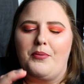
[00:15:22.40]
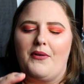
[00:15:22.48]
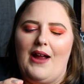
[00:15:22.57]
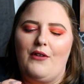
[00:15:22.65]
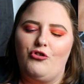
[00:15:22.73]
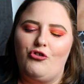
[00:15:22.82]

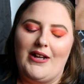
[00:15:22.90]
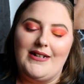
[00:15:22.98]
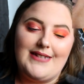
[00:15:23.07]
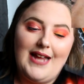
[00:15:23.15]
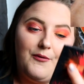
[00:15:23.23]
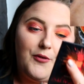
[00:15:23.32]
brown
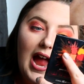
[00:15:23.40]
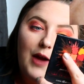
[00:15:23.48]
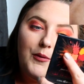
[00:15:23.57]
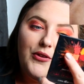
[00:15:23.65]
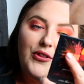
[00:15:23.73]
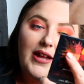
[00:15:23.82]
shades ever.
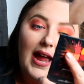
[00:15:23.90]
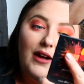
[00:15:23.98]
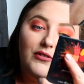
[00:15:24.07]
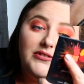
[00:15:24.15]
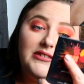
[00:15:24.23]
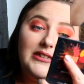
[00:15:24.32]
Everything
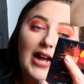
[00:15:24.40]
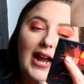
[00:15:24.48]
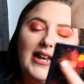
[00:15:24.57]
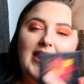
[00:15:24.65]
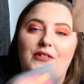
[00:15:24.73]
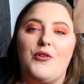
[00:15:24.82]
else
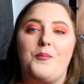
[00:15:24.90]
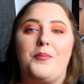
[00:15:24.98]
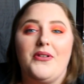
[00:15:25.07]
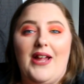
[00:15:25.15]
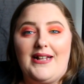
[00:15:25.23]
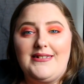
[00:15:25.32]
kind of either
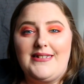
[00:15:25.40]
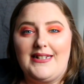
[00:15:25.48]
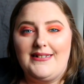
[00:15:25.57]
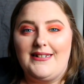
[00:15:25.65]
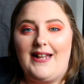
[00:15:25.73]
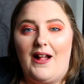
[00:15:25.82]
blends
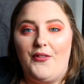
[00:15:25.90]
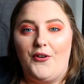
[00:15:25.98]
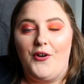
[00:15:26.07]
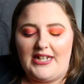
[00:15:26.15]
in together,